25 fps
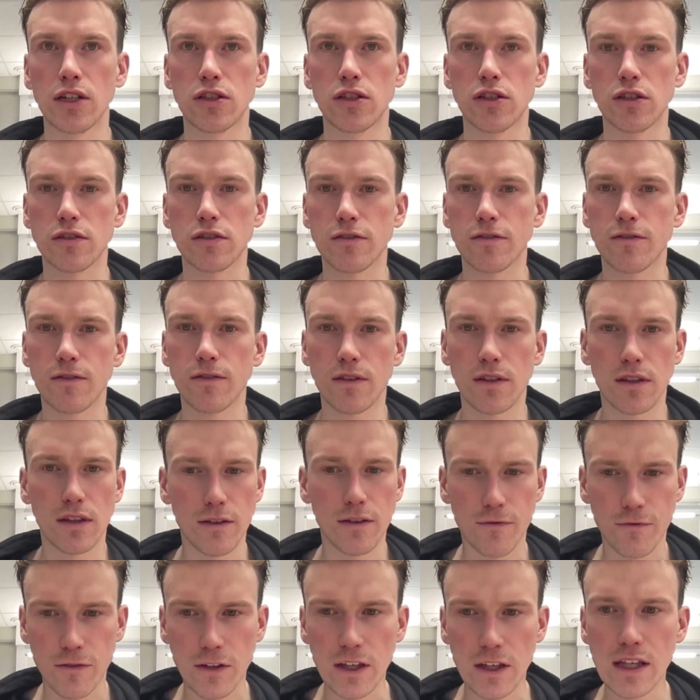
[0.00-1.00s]
Just
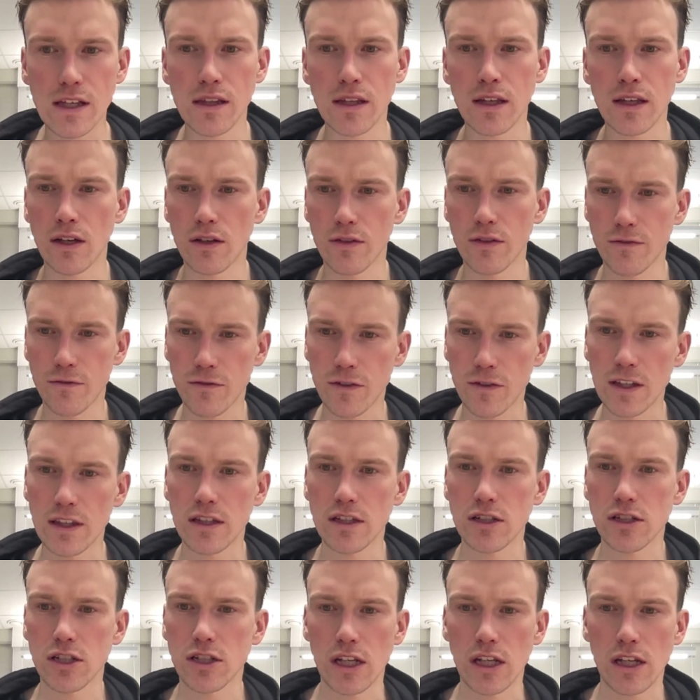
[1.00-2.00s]
the feeling of
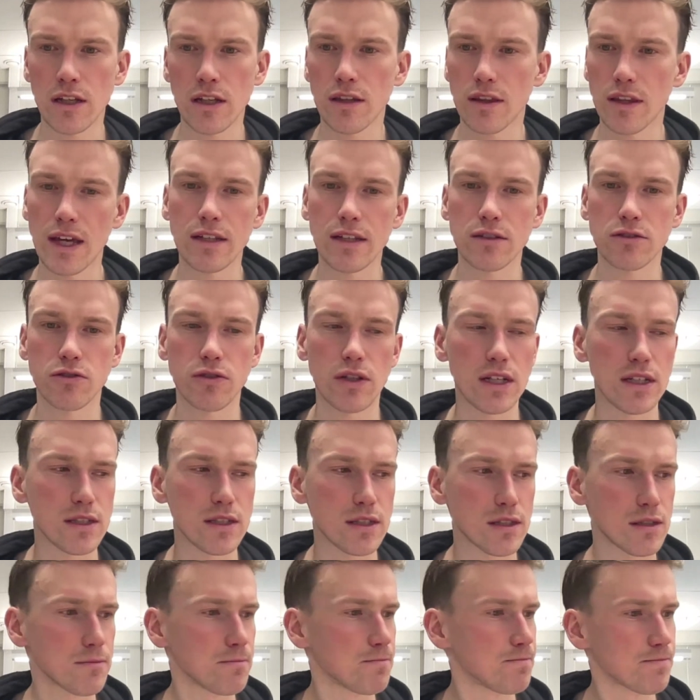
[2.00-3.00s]
finishing that
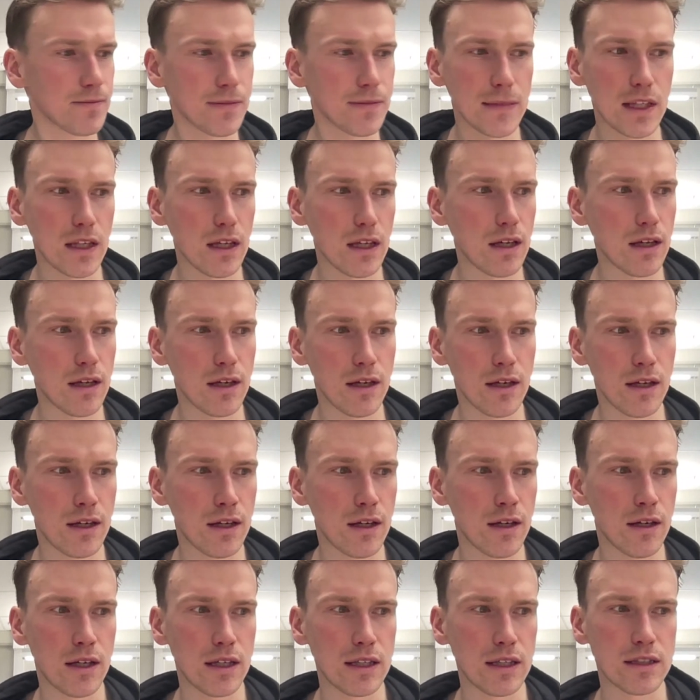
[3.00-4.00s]
race,
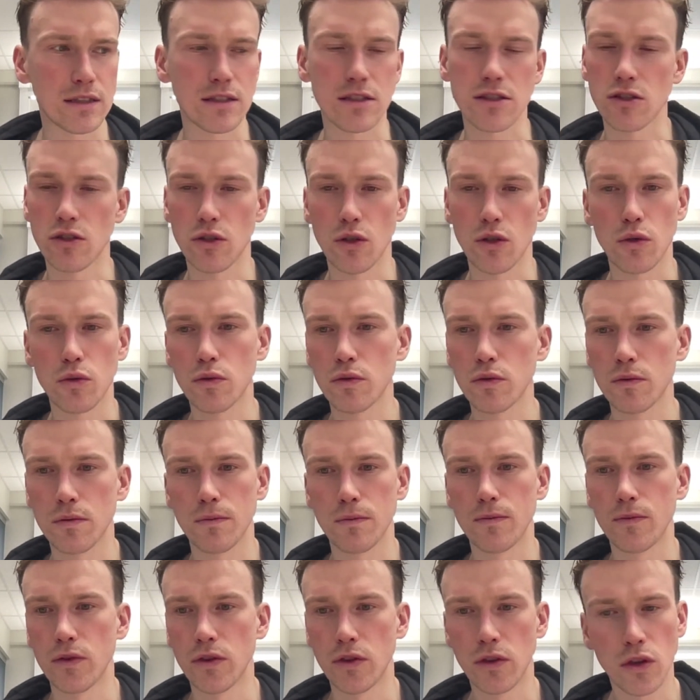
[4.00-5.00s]
it's no
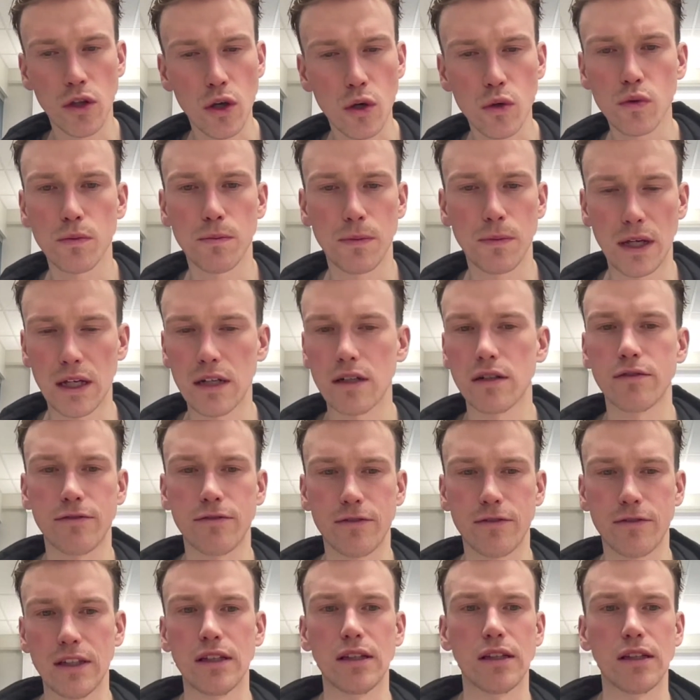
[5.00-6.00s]
better
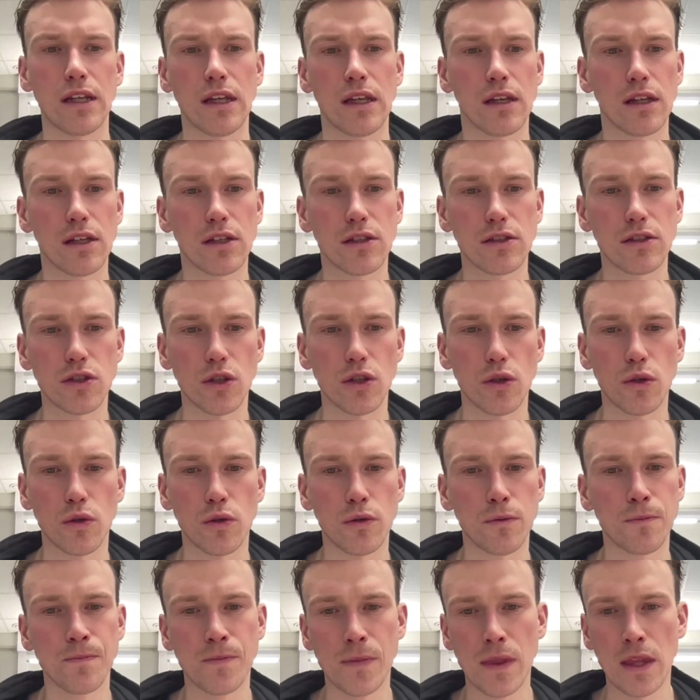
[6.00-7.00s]
feeling.
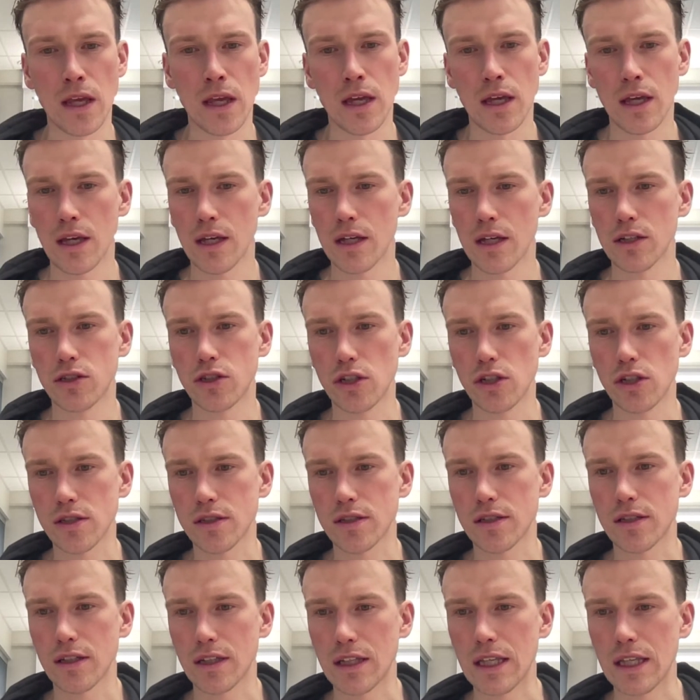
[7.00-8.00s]
So
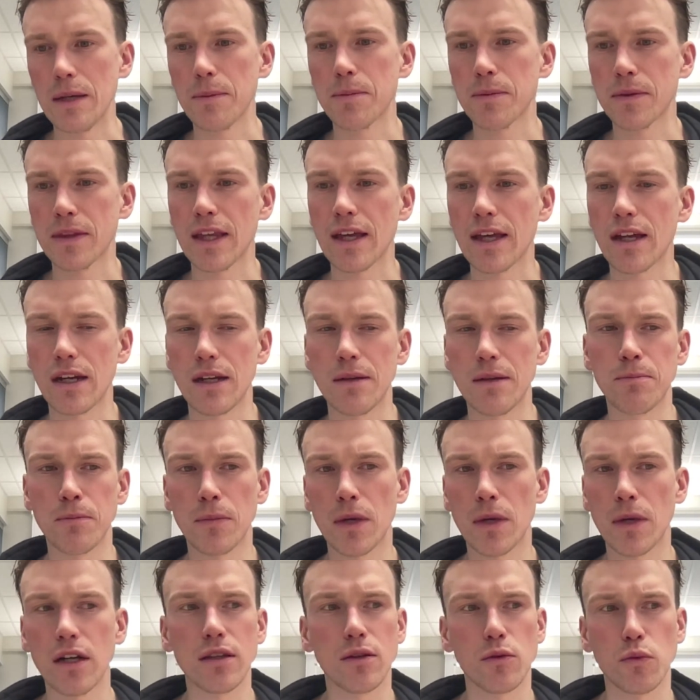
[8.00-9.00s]
just to keep that in
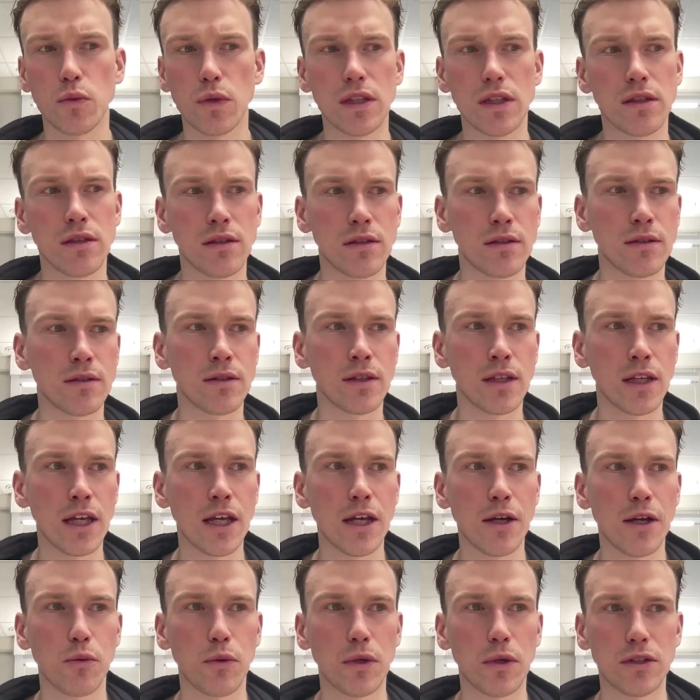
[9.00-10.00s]
mind
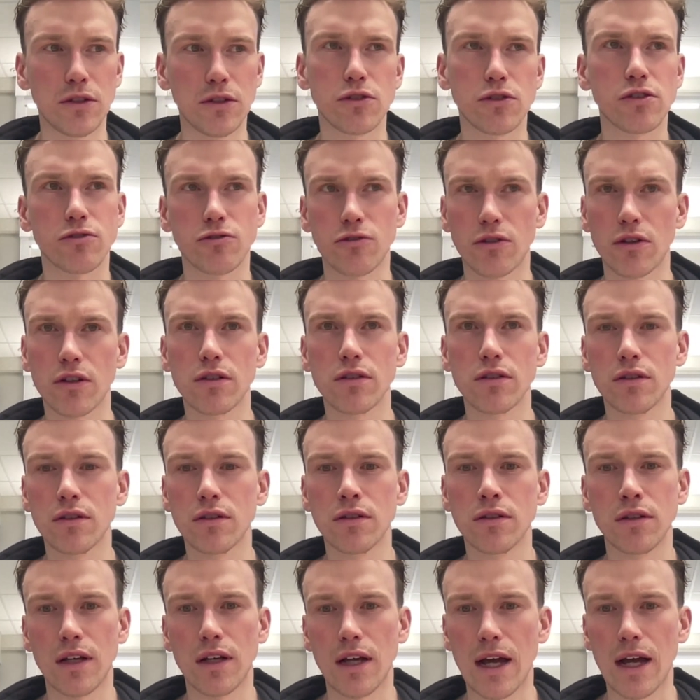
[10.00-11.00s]
when you
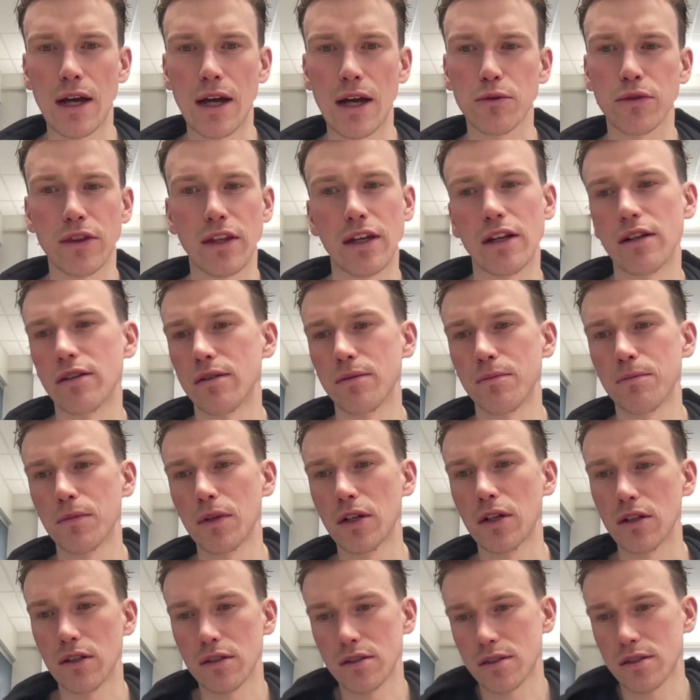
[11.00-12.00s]
struggle out there,
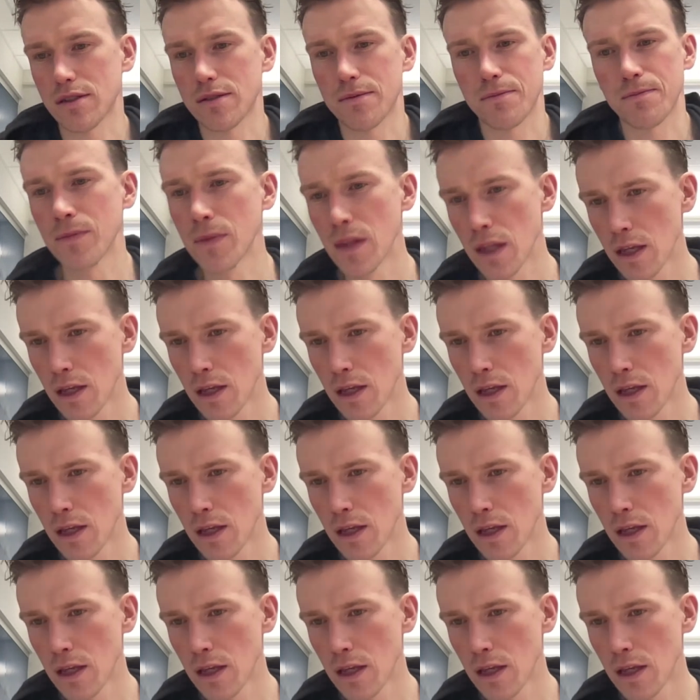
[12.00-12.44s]
because